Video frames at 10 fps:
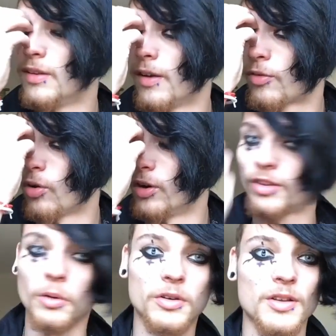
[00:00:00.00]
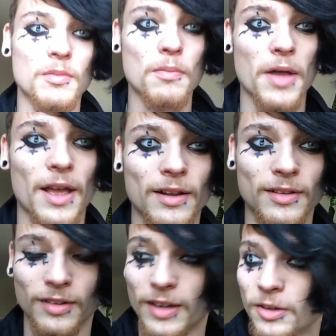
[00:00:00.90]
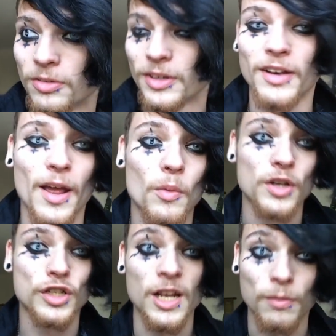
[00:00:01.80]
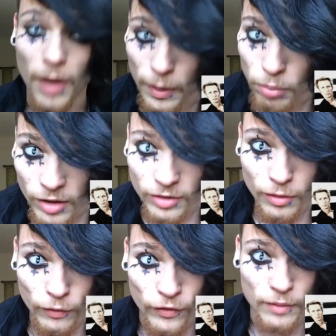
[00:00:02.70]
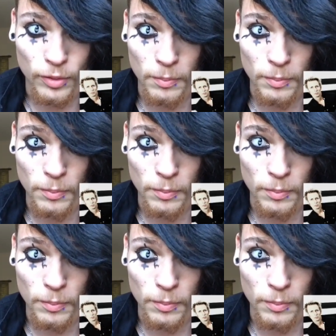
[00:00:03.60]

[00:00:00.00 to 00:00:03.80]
of course, there was emo bands like Green Day, which is my personal favorite